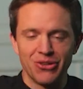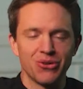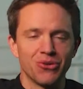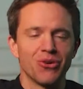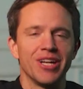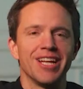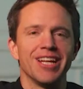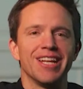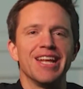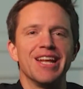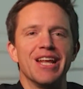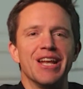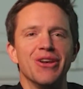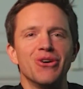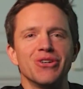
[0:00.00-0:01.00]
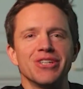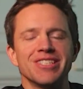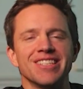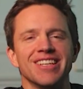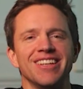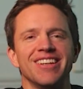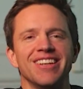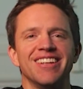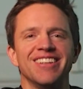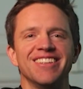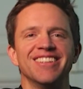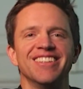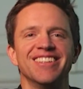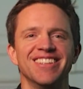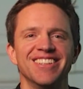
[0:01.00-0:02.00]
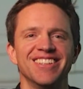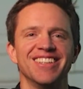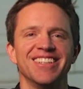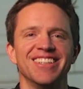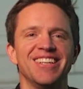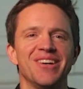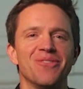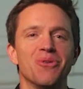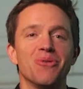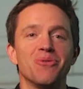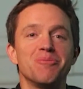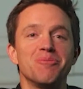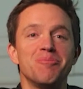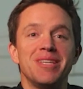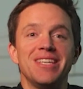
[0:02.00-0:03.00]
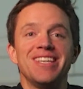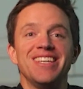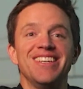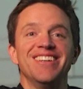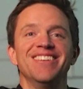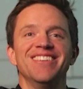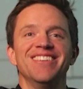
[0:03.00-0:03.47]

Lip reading: great it looks and what would be